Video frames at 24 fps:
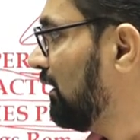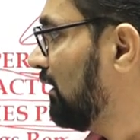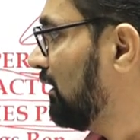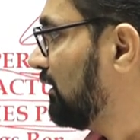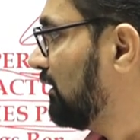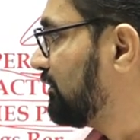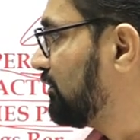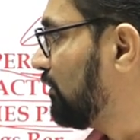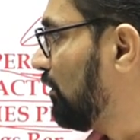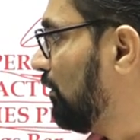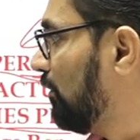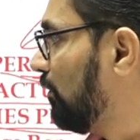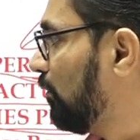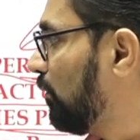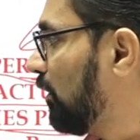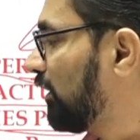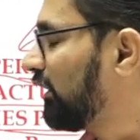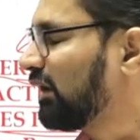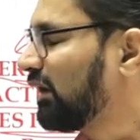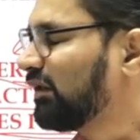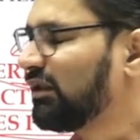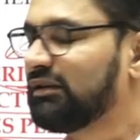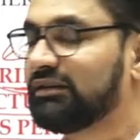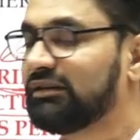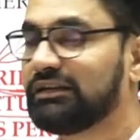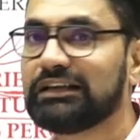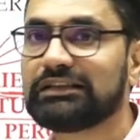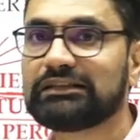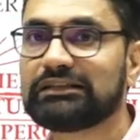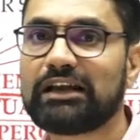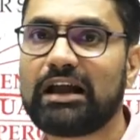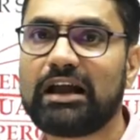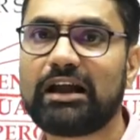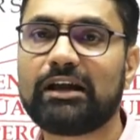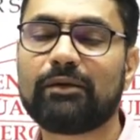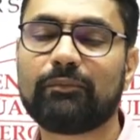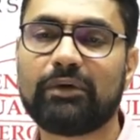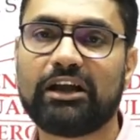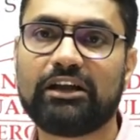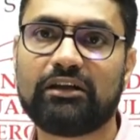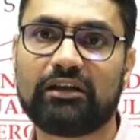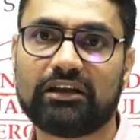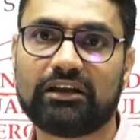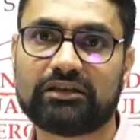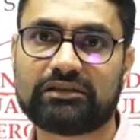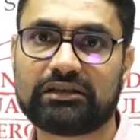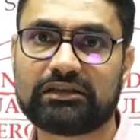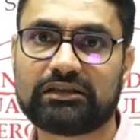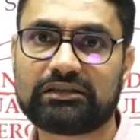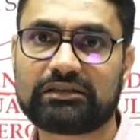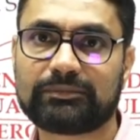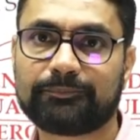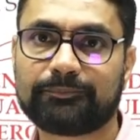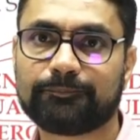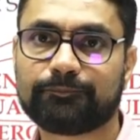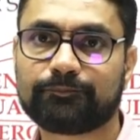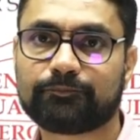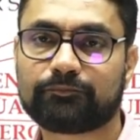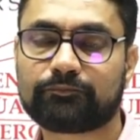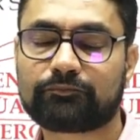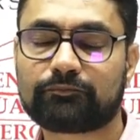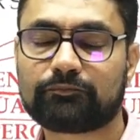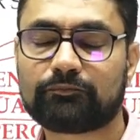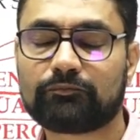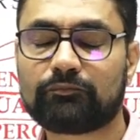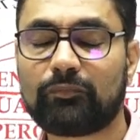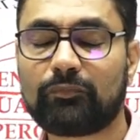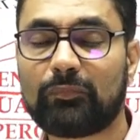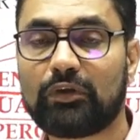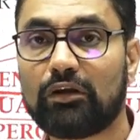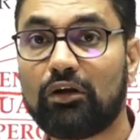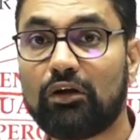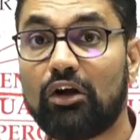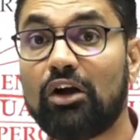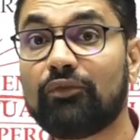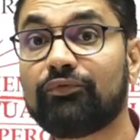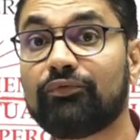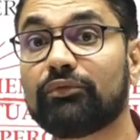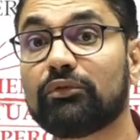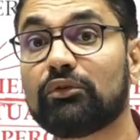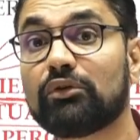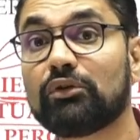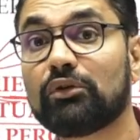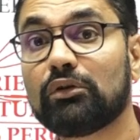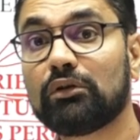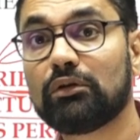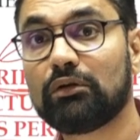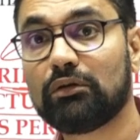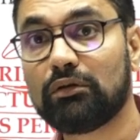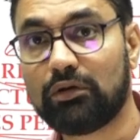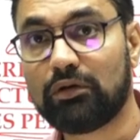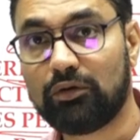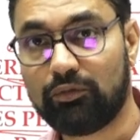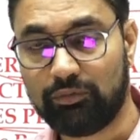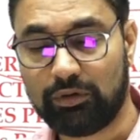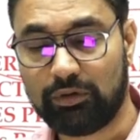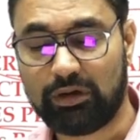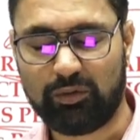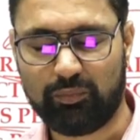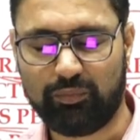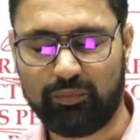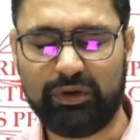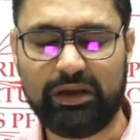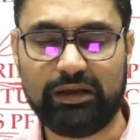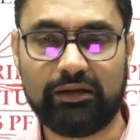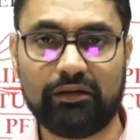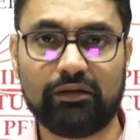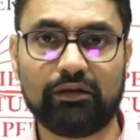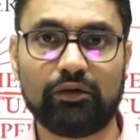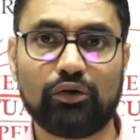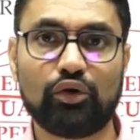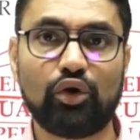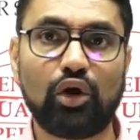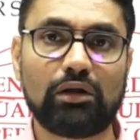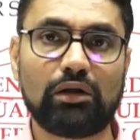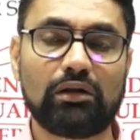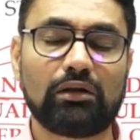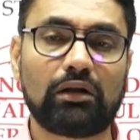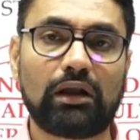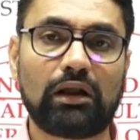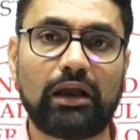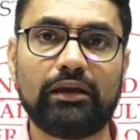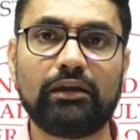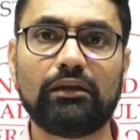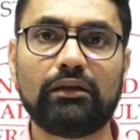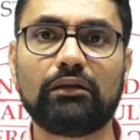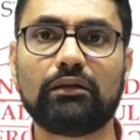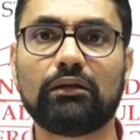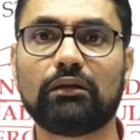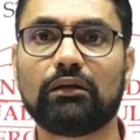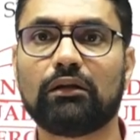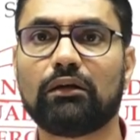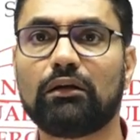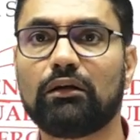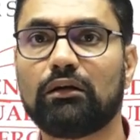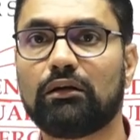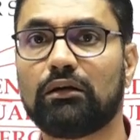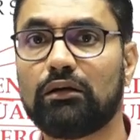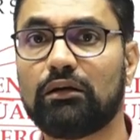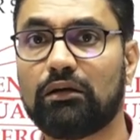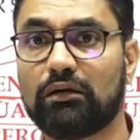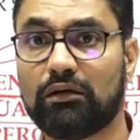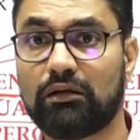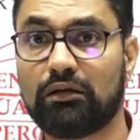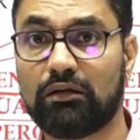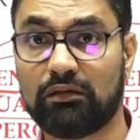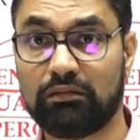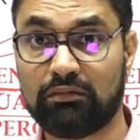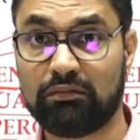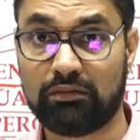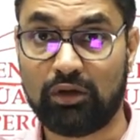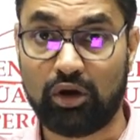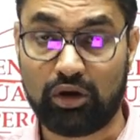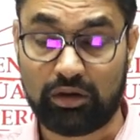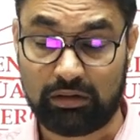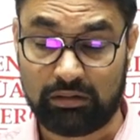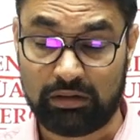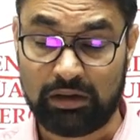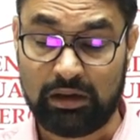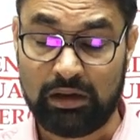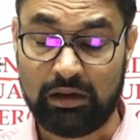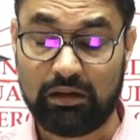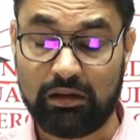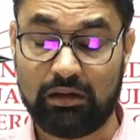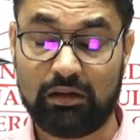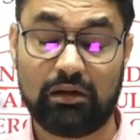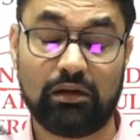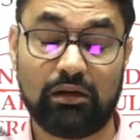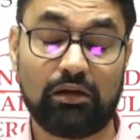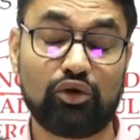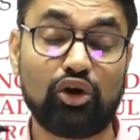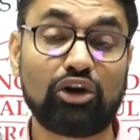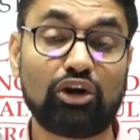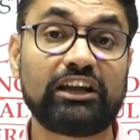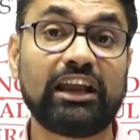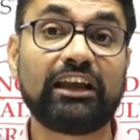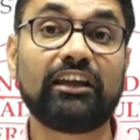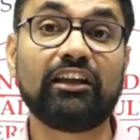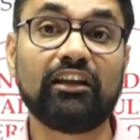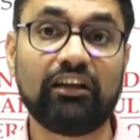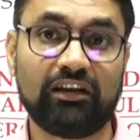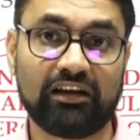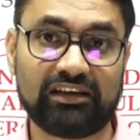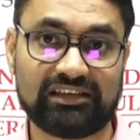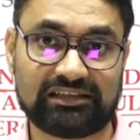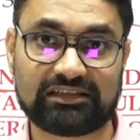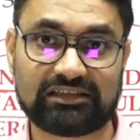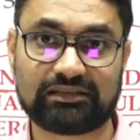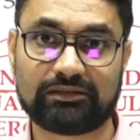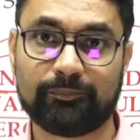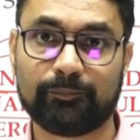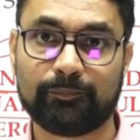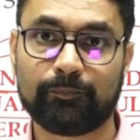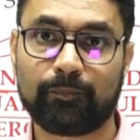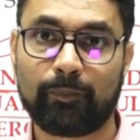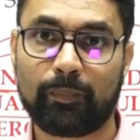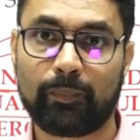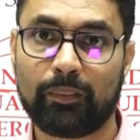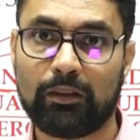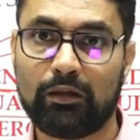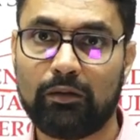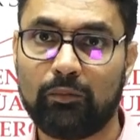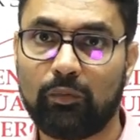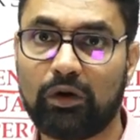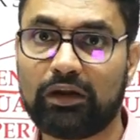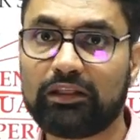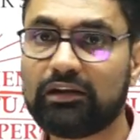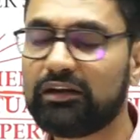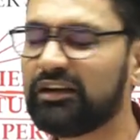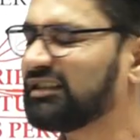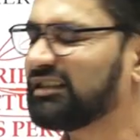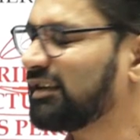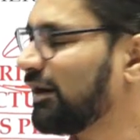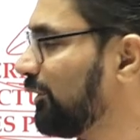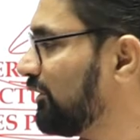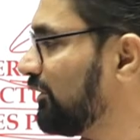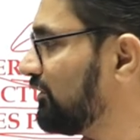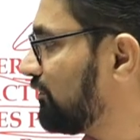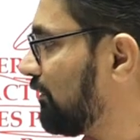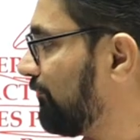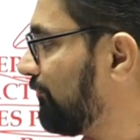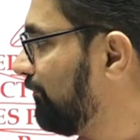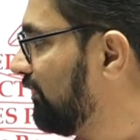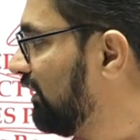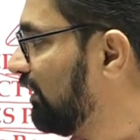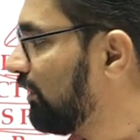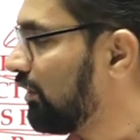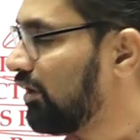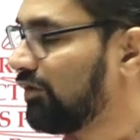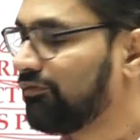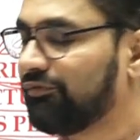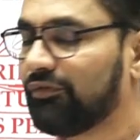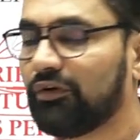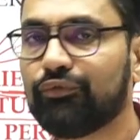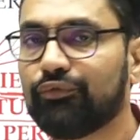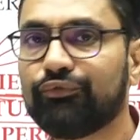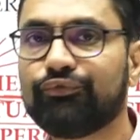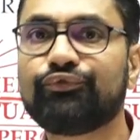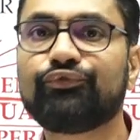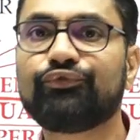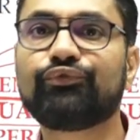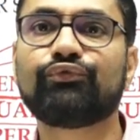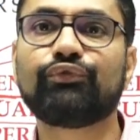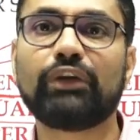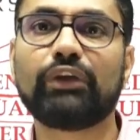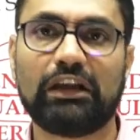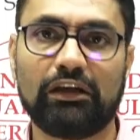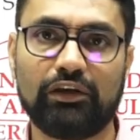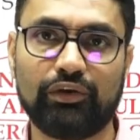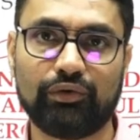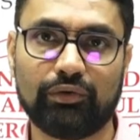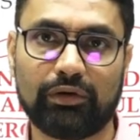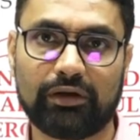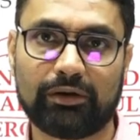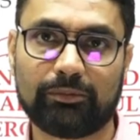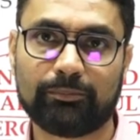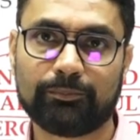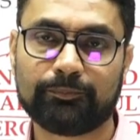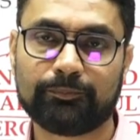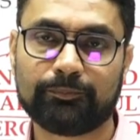So what are the disadvantages of we not trying or not taking risk? What are the disadvantages of fear of failure?